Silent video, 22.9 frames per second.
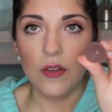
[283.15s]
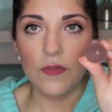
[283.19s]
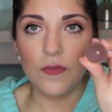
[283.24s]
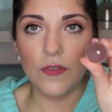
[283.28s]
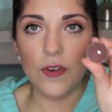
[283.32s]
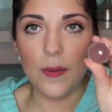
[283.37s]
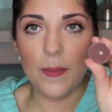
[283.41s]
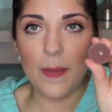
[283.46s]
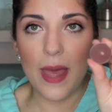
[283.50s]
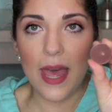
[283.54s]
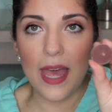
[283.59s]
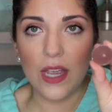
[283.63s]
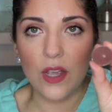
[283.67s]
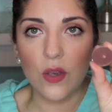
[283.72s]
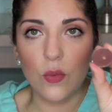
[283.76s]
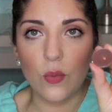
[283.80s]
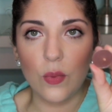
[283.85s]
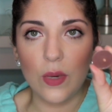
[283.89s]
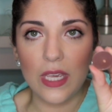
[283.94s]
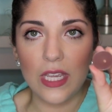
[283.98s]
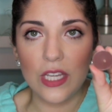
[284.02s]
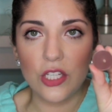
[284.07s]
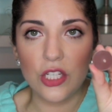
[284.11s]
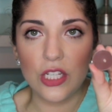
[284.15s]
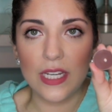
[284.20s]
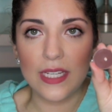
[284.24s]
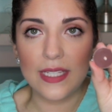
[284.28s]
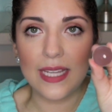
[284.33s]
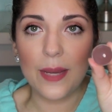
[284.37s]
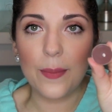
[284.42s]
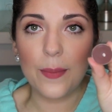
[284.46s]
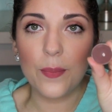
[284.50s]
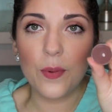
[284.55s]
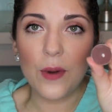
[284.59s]
from M A C, which
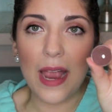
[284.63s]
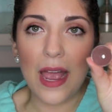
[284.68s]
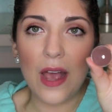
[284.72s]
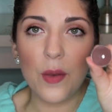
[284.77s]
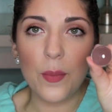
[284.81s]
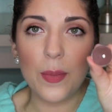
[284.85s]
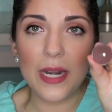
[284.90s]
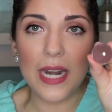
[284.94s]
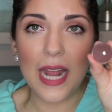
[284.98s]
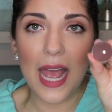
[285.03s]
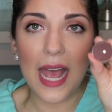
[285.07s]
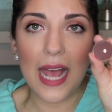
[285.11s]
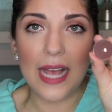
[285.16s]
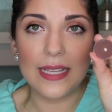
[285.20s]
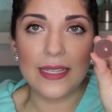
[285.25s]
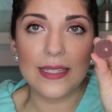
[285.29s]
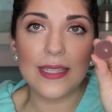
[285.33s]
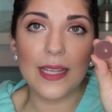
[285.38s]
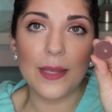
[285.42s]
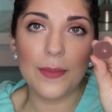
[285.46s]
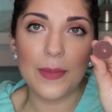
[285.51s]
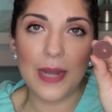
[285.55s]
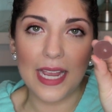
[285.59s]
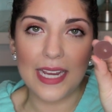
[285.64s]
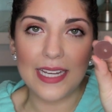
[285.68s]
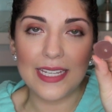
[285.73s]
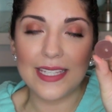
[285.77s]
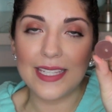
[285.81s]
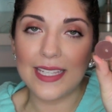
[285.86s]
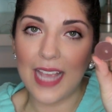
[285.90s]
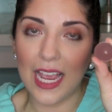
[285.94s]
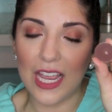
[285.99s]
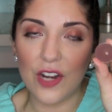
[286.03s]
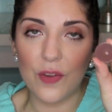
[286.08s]
is a brown, but it has some
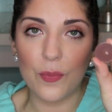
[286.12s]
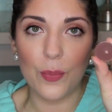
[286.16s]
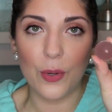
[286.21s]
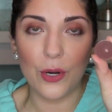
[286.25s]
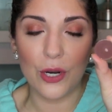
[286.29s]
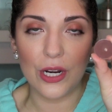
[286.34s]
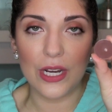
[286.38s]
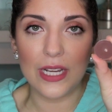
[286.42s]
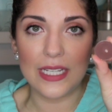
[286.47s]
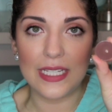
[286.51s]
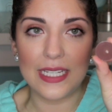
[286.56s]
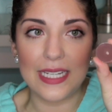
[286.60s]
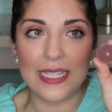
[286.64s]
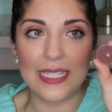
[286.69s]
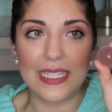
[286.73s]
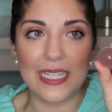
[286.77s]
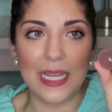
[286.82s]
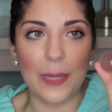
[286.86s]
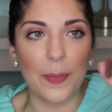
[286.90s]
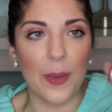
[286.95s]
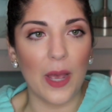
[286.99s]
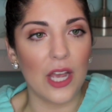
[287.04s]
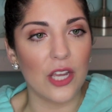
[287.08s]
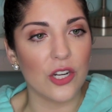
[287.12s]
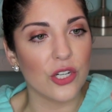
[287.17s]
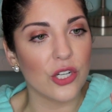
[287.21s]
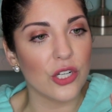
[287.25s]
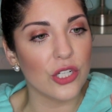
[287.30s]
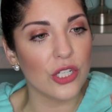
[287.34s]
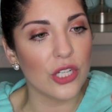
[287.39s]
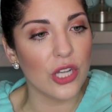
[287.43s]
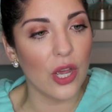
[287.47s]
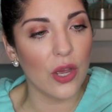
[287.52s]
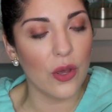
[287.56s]
nice kind of burgundy deep
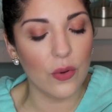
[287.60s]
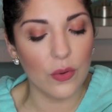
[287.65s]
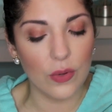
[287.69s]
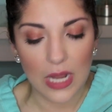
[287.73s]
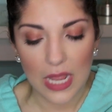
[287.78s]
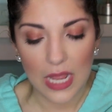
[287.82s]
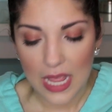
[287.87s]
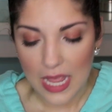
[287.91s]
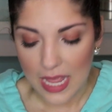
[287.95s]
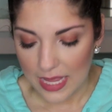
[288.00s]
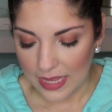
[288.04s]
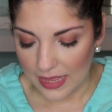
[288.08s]
undertone.